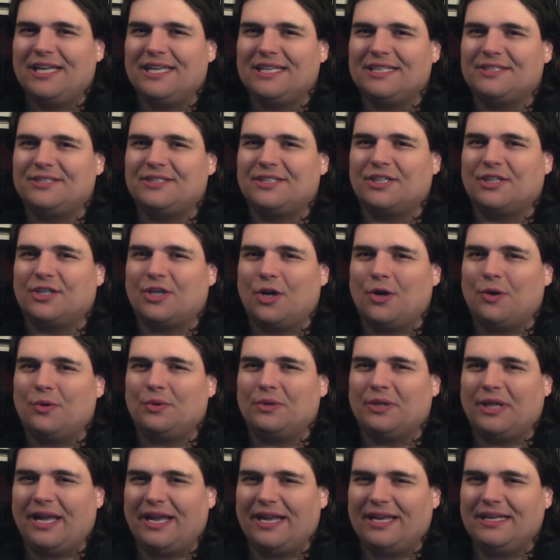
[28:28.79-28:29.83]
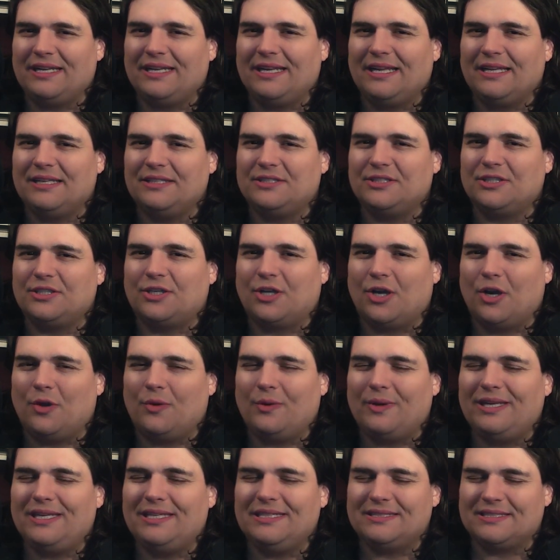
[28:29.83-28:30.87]
is to go light and to
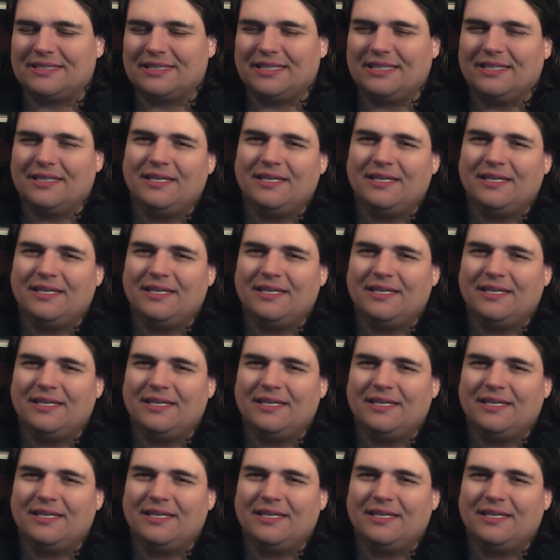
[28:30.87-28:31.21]
go easy.